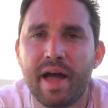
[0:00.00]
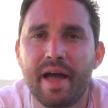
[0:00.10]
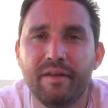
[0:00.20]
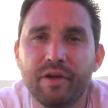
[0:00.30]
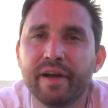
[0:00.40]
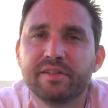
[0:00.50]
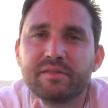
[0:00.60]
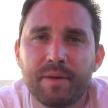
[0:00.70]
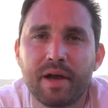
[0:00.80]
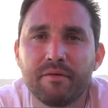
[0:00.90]
And if you
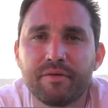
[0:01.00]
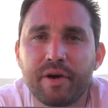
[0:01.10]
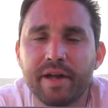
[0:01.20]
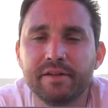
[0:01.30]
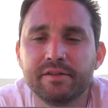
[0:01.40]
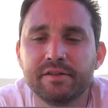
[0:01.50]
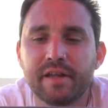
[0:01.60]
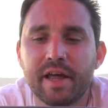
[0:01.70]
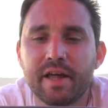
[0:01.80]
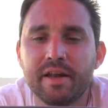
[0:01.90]
guys become friends,
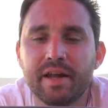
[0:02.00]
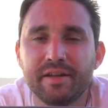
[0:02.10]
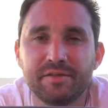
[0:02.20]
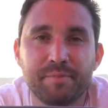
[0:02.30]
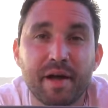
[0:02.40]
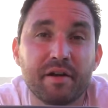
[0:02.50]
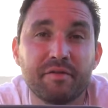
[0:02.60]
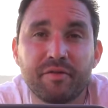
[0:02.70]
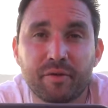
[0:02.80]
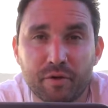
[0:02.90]
then it's better
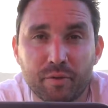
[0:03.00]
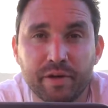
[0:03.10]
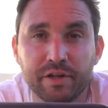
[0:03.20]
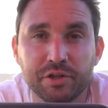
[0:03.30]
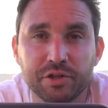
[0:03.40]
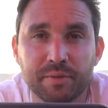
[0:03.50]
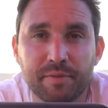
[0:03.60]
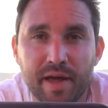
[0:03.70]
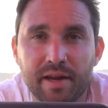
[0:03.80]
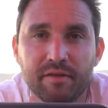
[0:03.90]
for the relationship
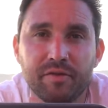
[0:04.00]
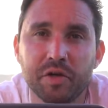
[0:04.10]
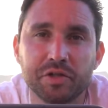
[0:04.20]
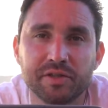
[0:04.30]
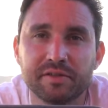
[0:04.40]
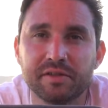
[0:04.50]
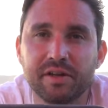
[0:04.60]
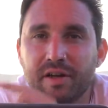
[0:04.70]
than if you're just